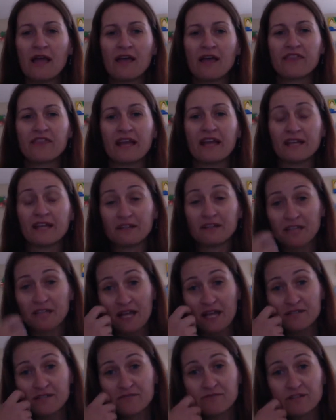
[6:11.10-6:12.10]
then it
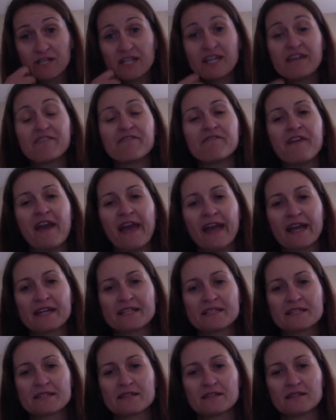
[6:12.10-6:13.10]
does really
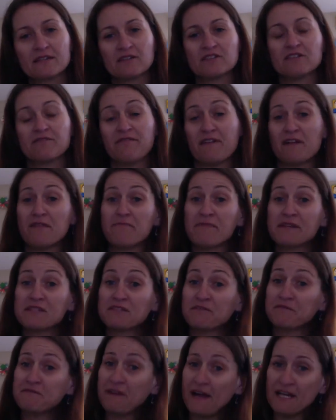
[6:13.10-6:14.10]
affect your development
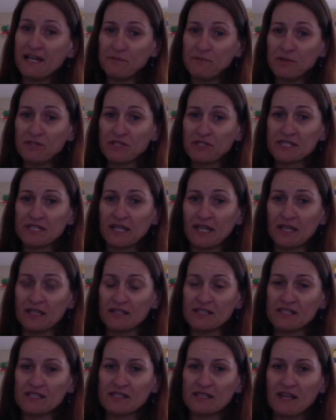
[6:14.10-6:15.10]
of fine motor
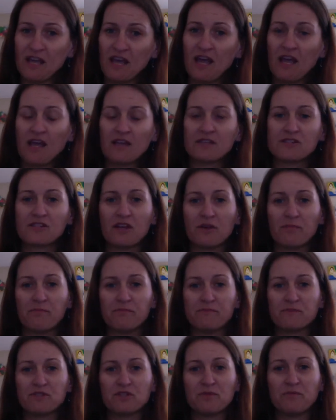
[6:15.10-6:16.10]
skills. So
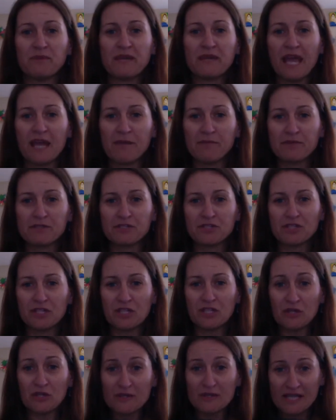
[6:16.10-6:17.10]
to be able to
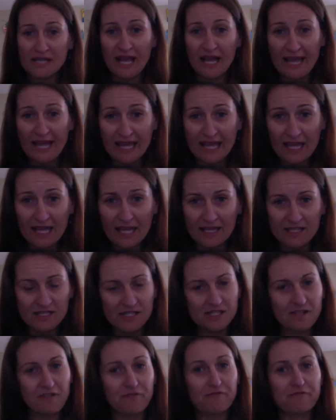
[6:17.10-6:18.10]
use our
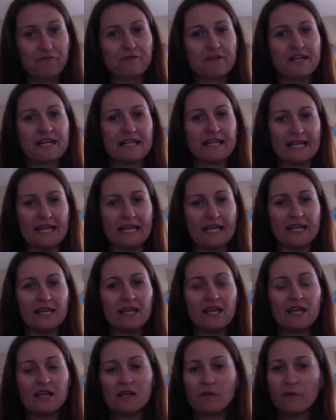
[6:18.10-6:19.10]
hands freely,
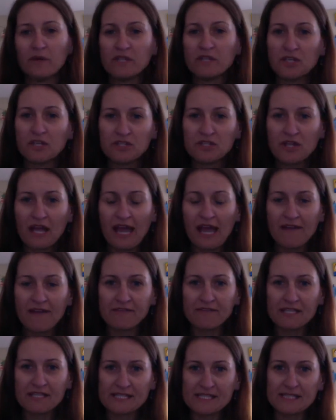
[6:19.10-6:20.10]
we need to
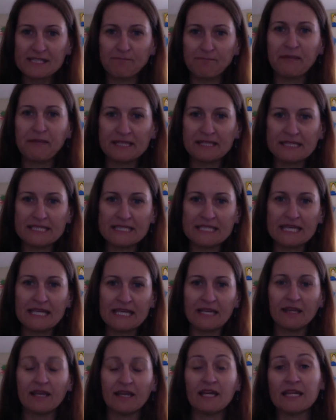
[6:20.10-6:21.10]
have the
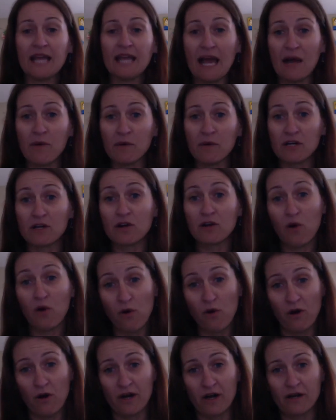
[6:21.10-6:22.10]
stability in our
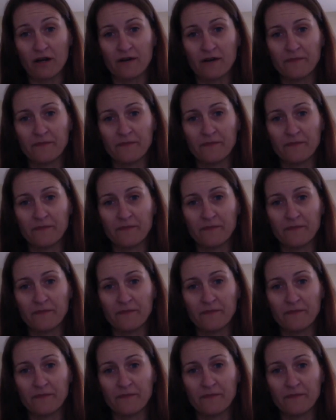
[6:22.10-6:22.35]
core.